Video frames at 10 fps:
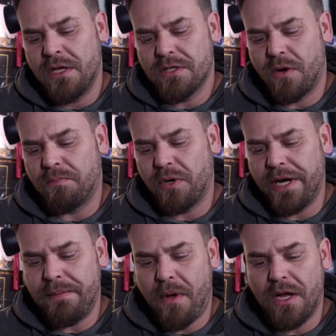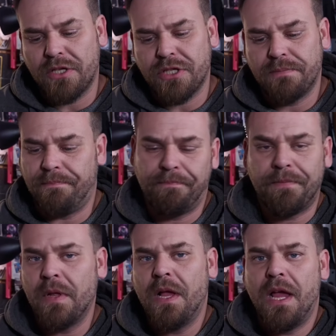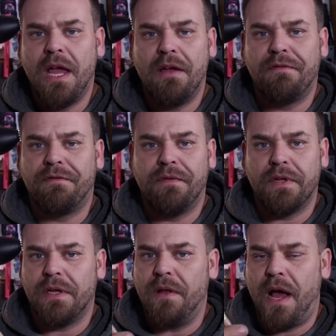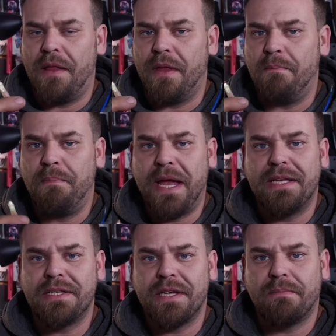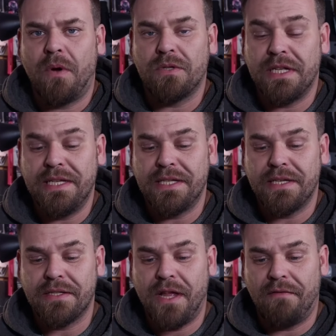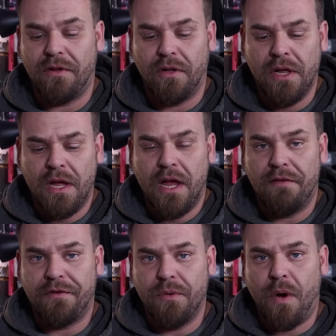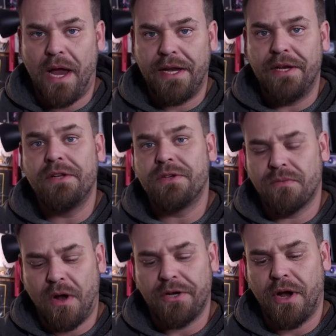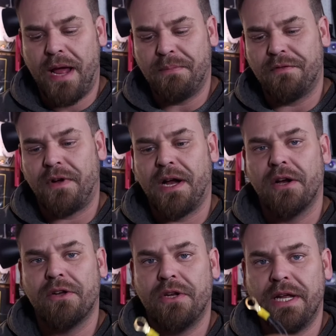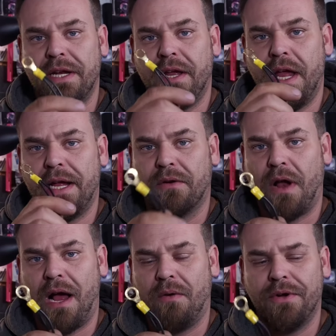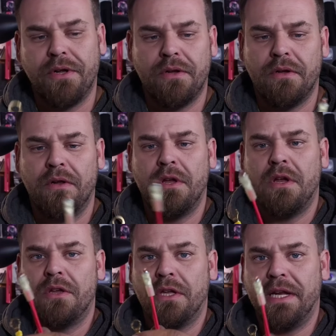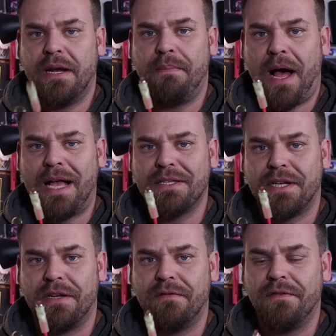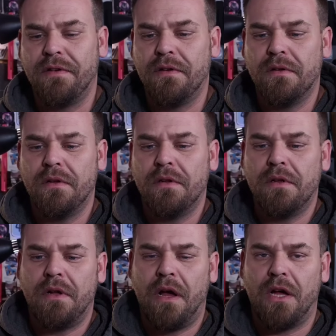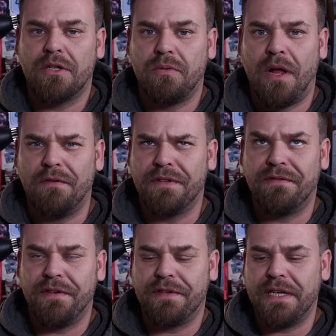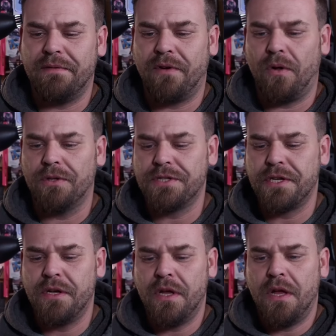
So pretty much, if on the basic, most easiest level, if you wanted to run your amplifier, you need a ground, you need a positive, uh, 12 to 15 volts,